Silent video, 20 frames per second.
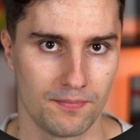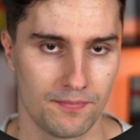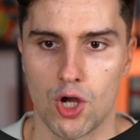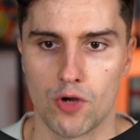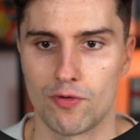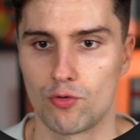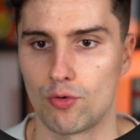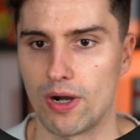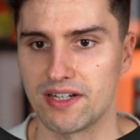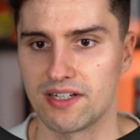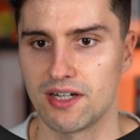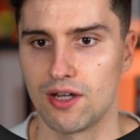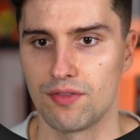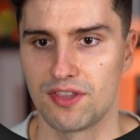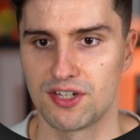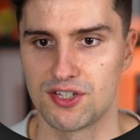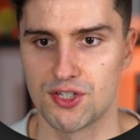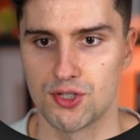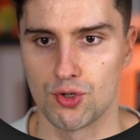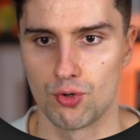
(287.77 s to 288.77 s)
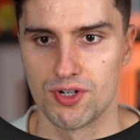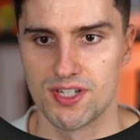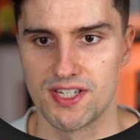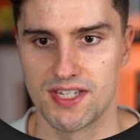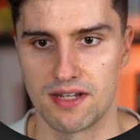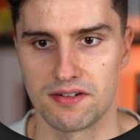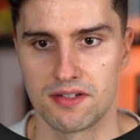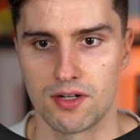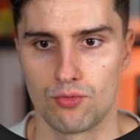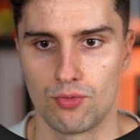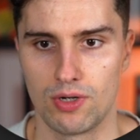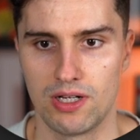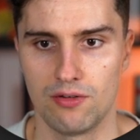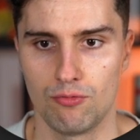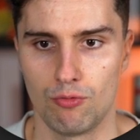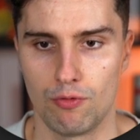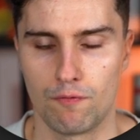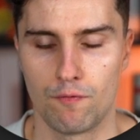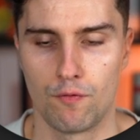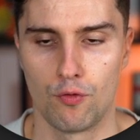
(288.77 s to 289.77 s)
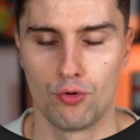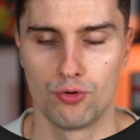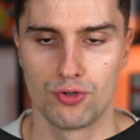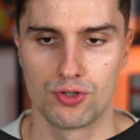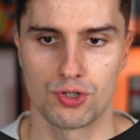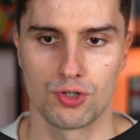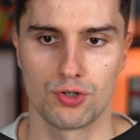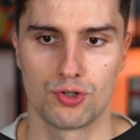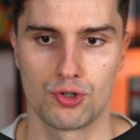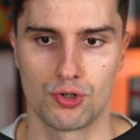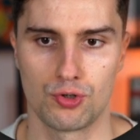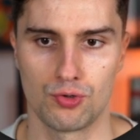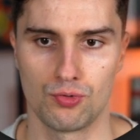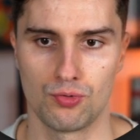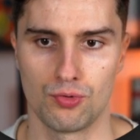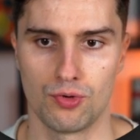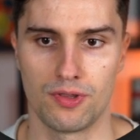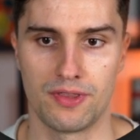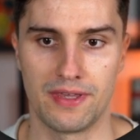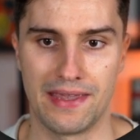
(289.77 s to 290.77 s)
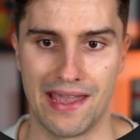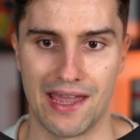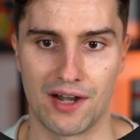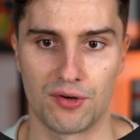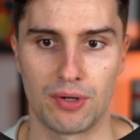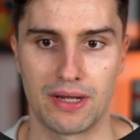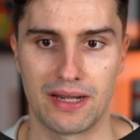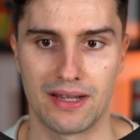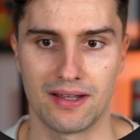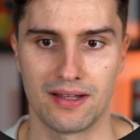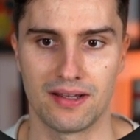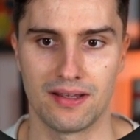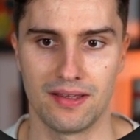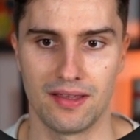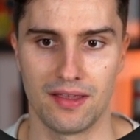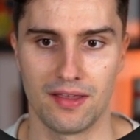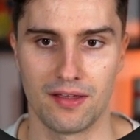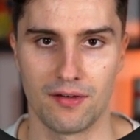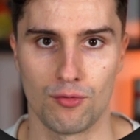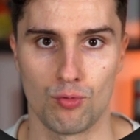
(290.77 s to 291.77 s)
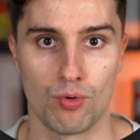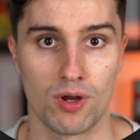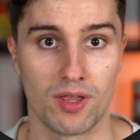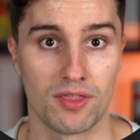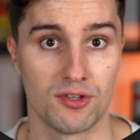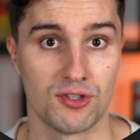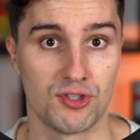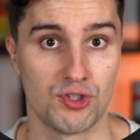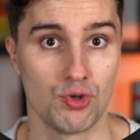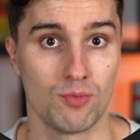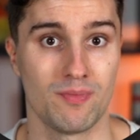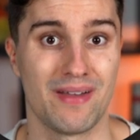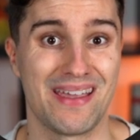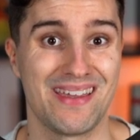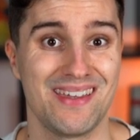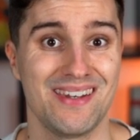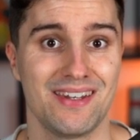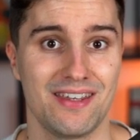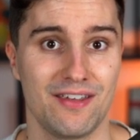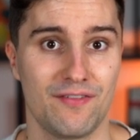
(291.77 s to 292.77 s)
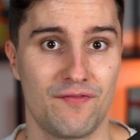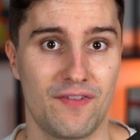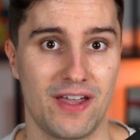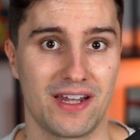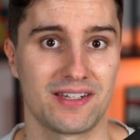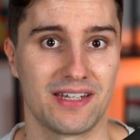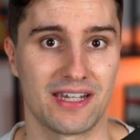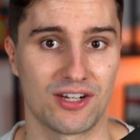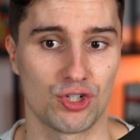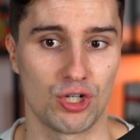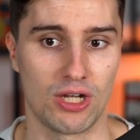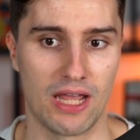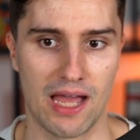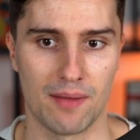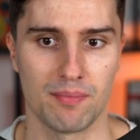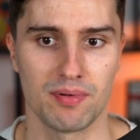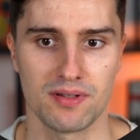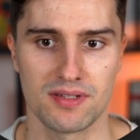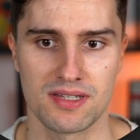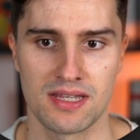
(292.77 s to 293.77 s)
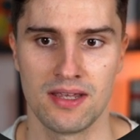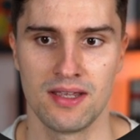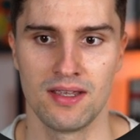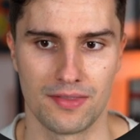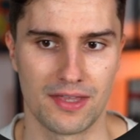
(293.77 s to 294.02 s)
Although right now the source center really refers to the area where the zoom in effect actually happens.